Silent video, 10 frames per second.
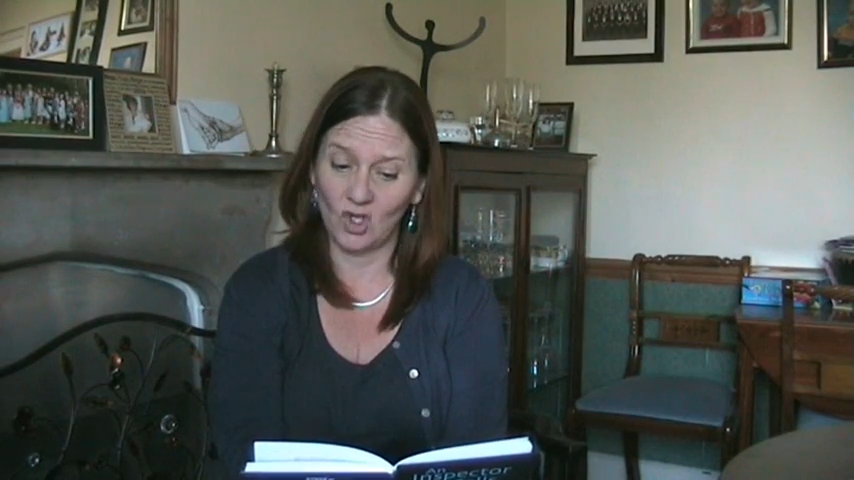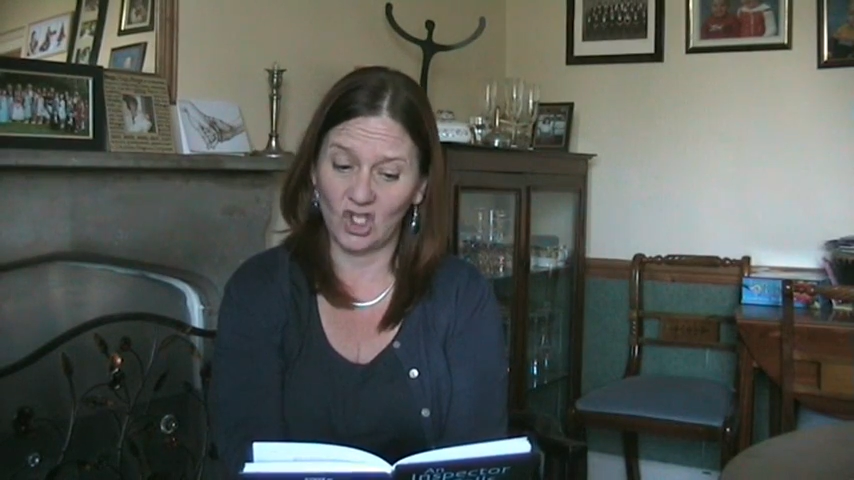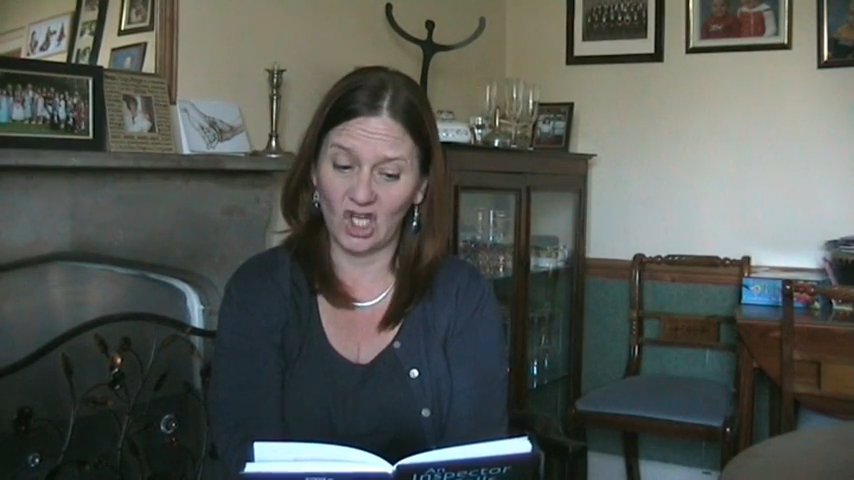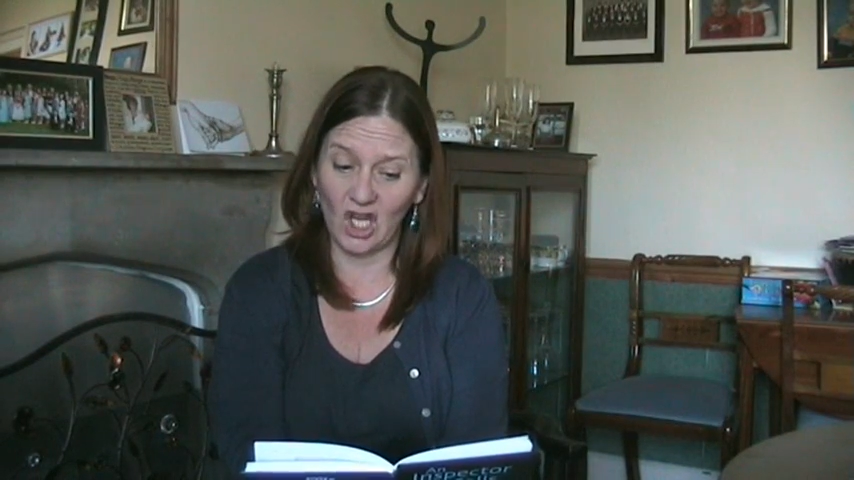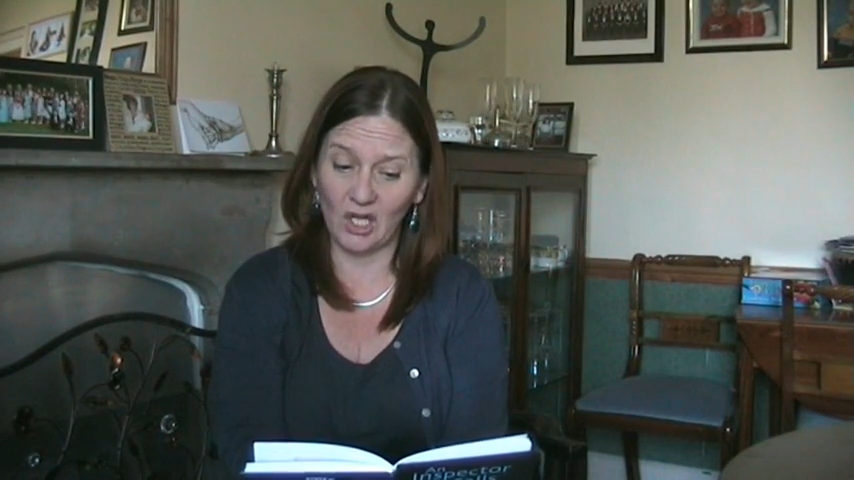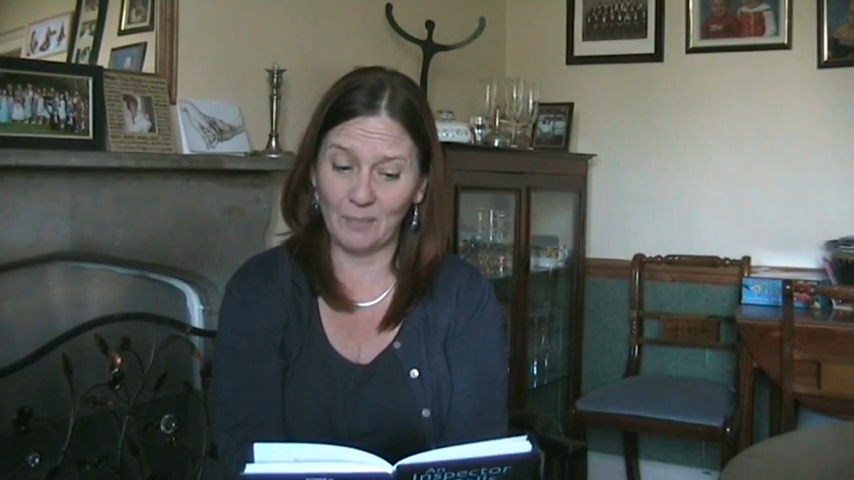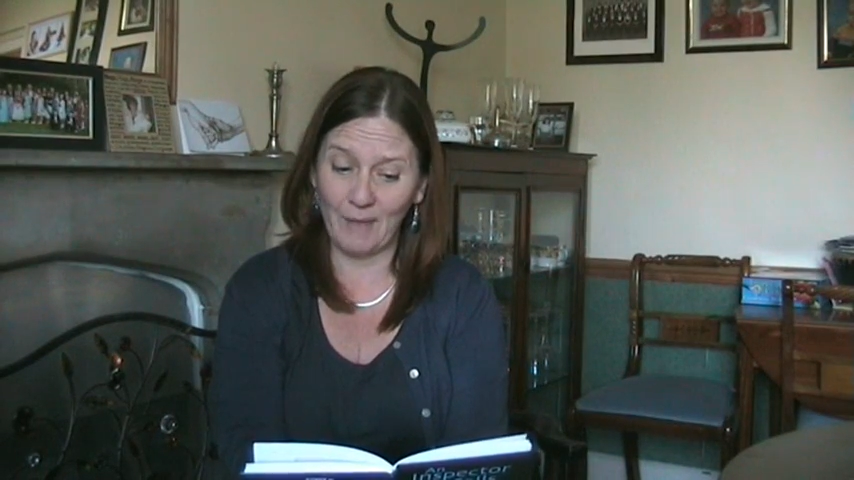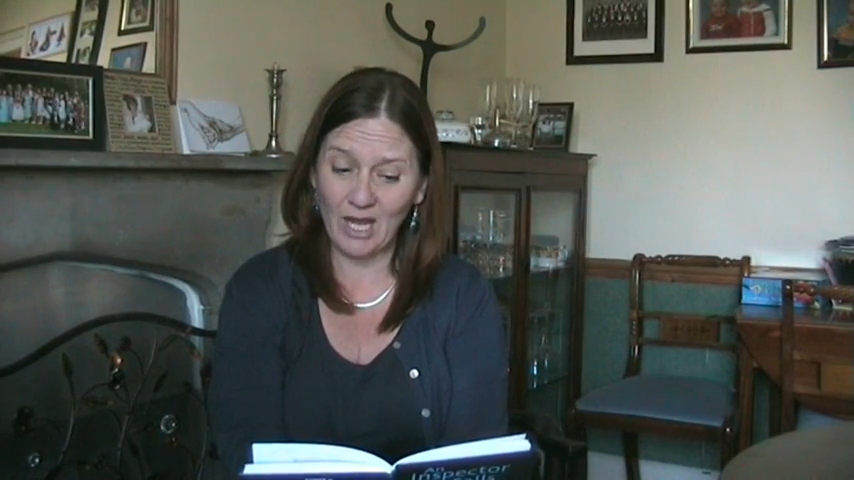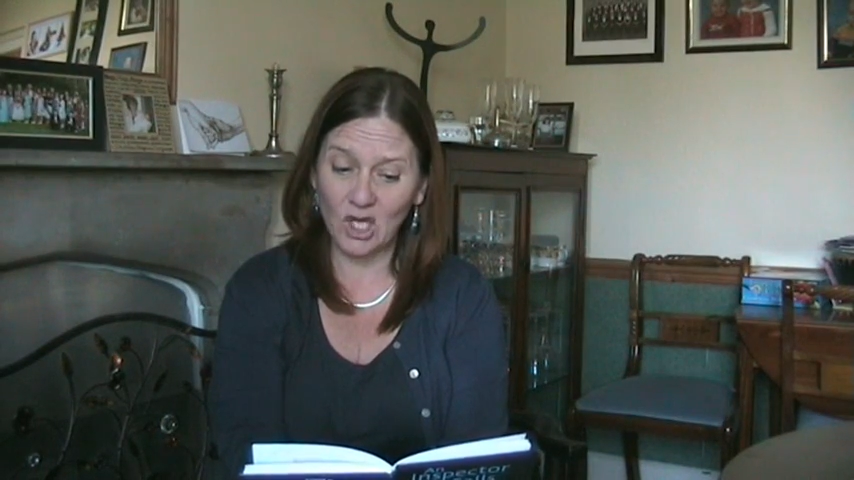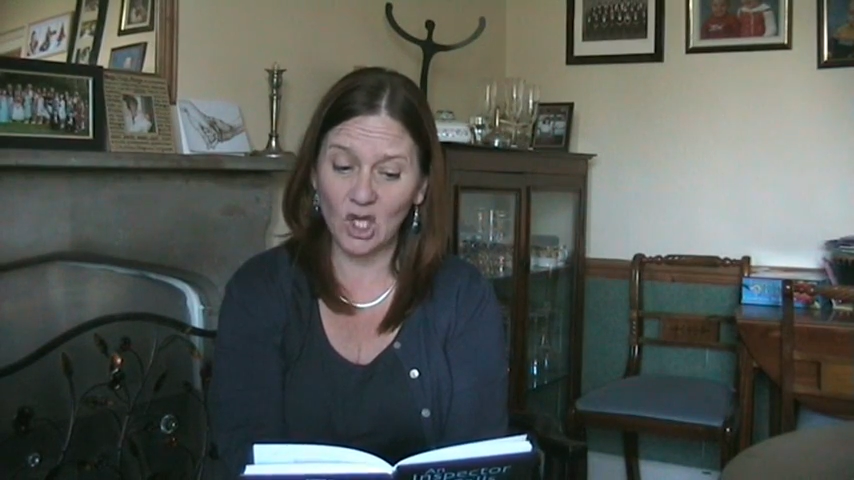She'll
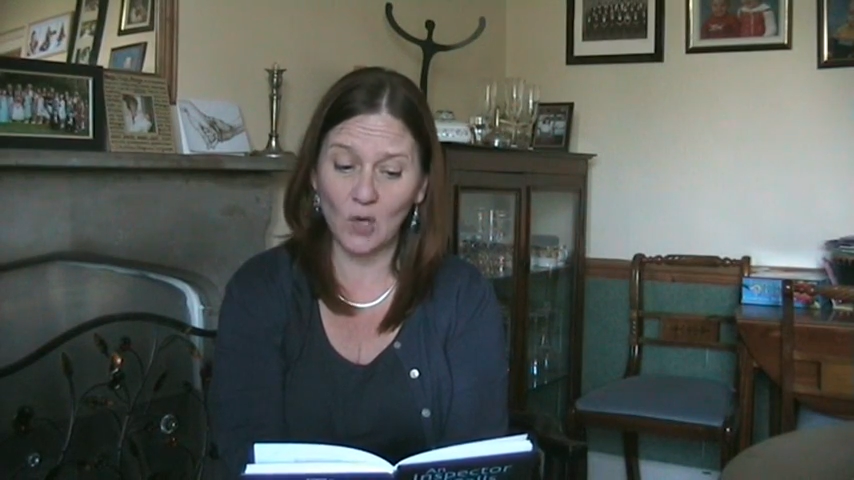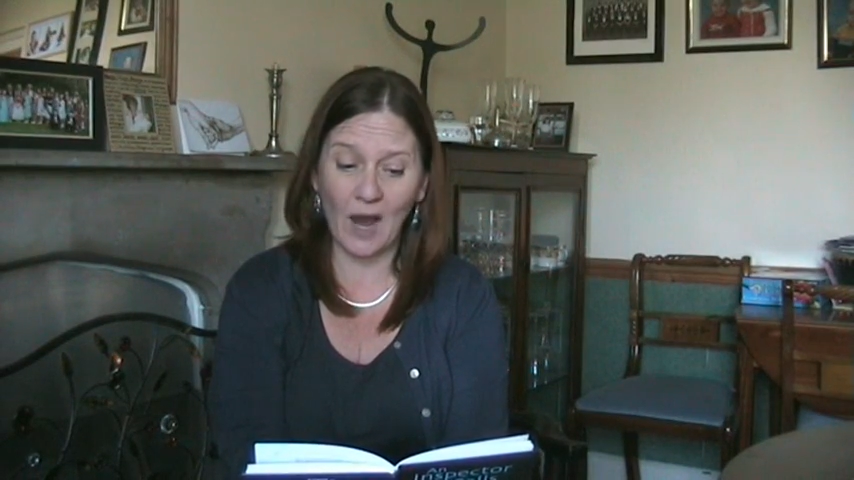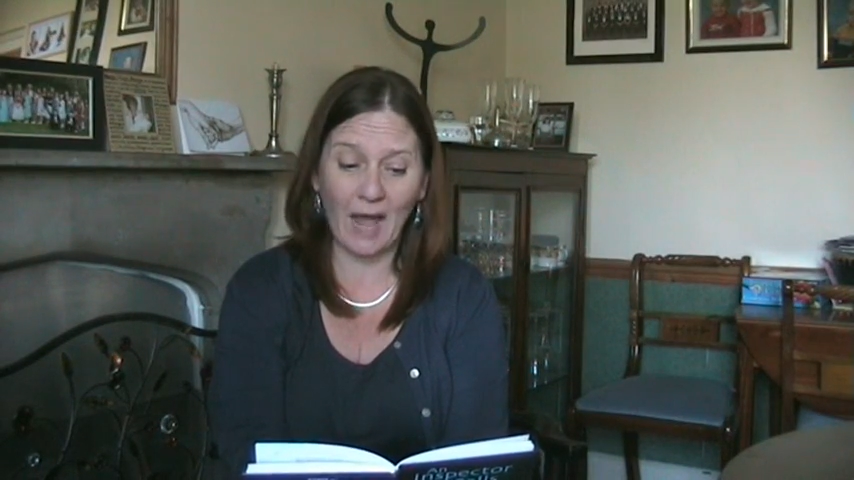make you